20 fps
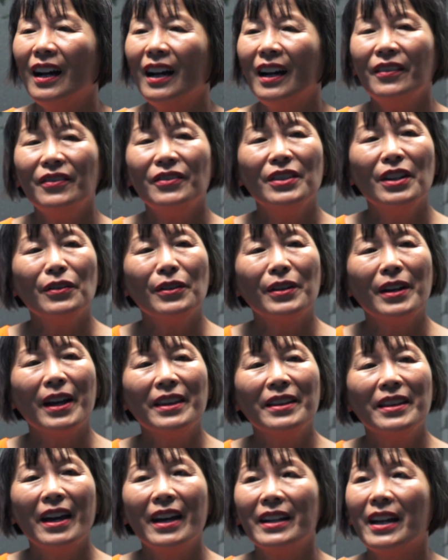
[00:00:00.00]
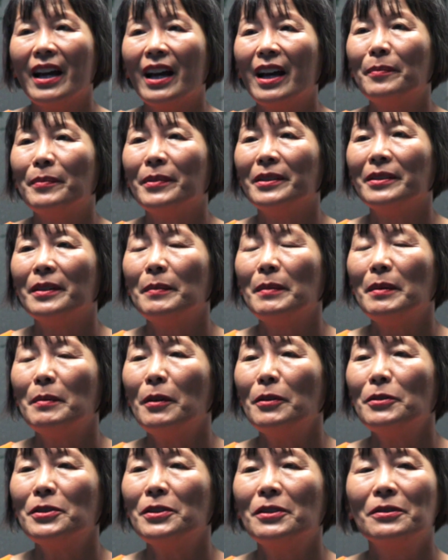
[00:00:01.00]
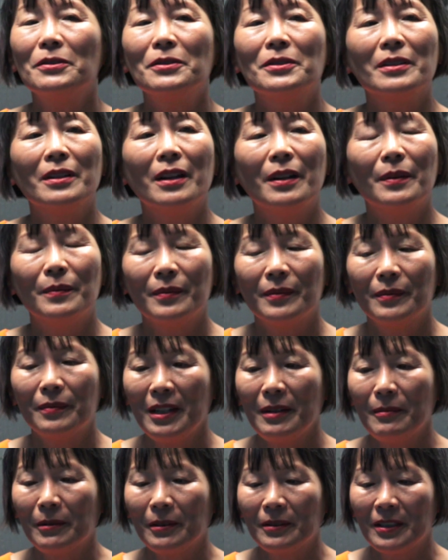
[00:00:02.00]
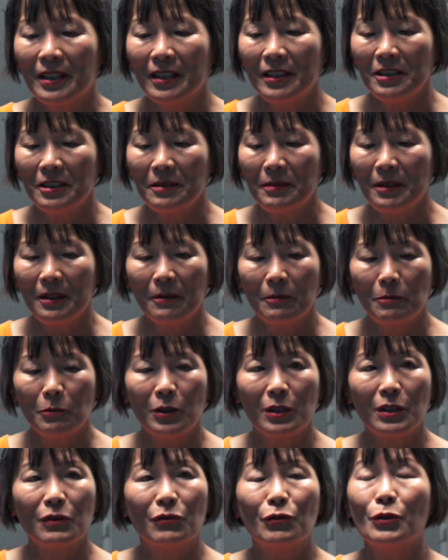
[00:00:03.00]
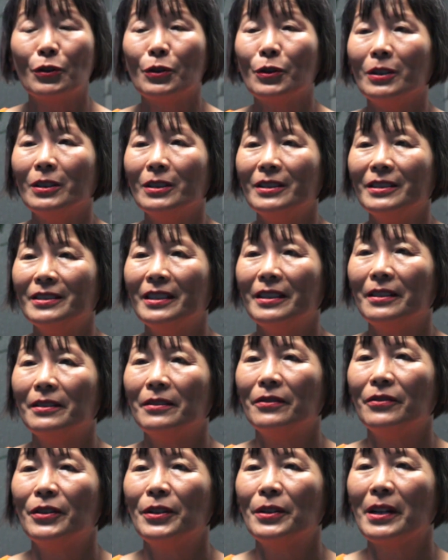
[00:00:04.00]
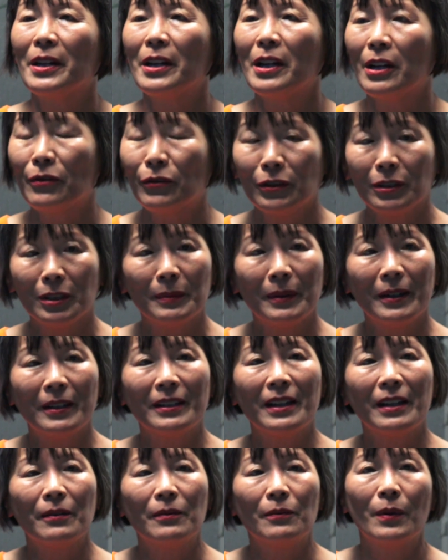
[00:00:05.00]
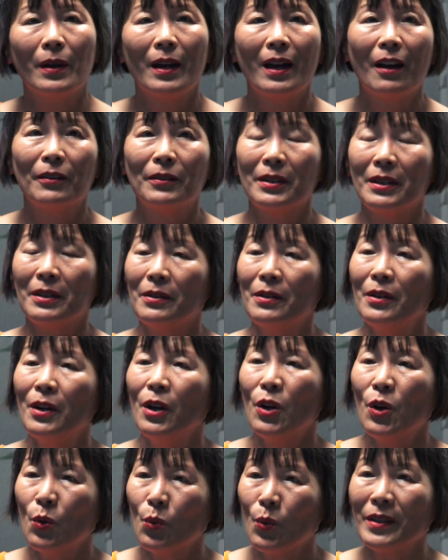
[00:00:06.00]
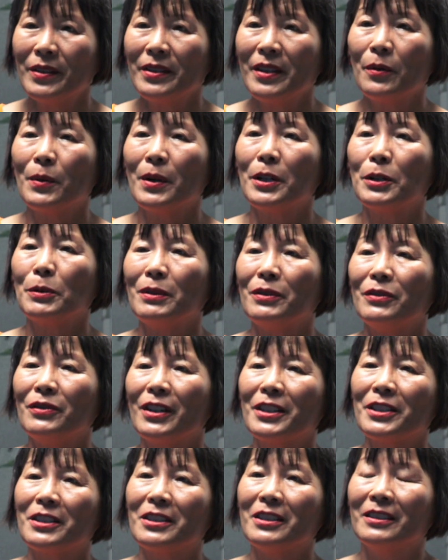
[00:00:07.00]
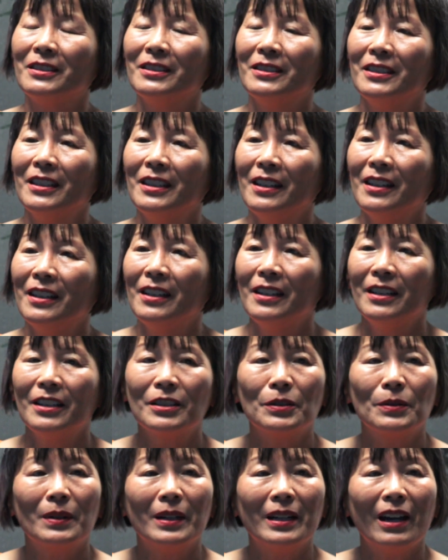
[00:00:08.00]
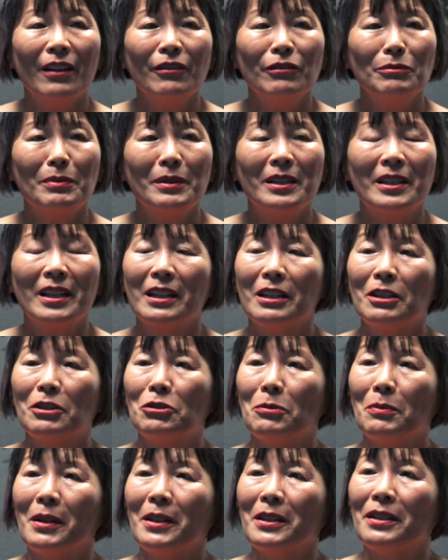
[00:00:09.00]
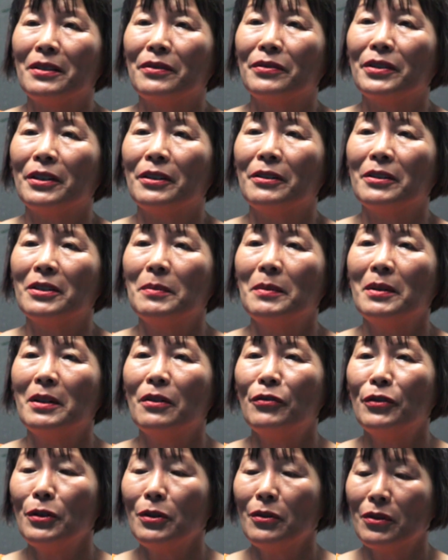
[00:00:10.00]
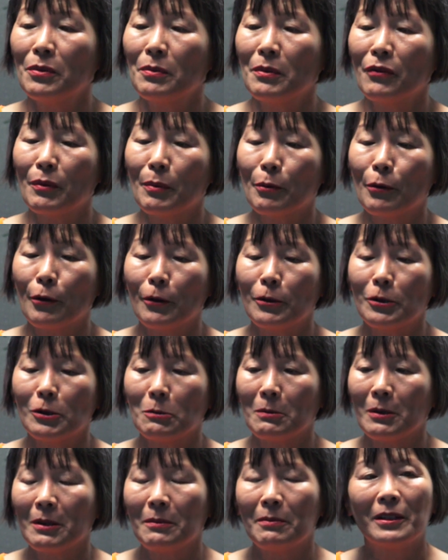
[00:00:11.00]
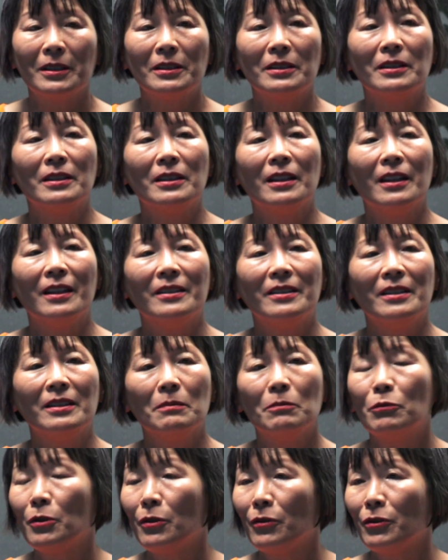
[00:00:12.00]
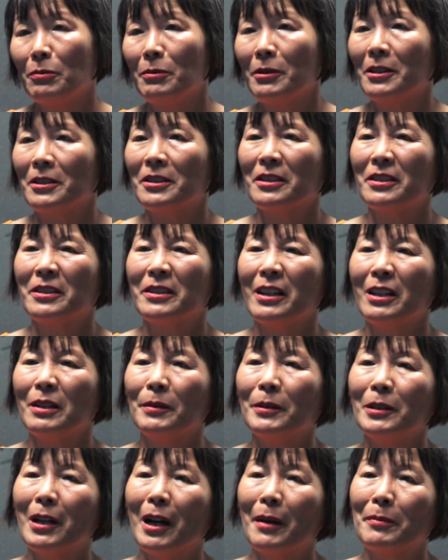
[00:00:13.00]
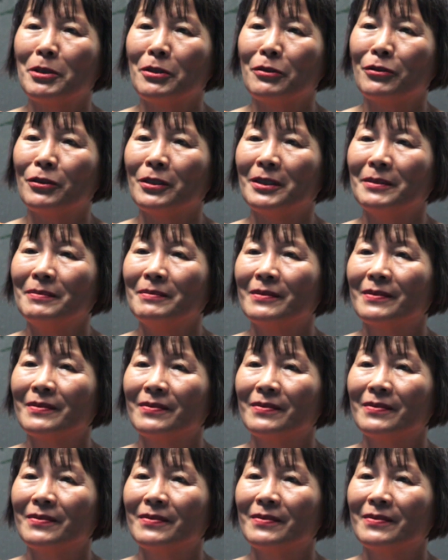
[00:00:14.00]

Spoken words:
I've never had that happen. Okay. I mean, most of those people tend to be pretty frugal, and they're very careful about what they want to invest in. So I haven't been getting too many of those. I mean, a few of them have approached me, but it didn't prove to be a sustainable option for them.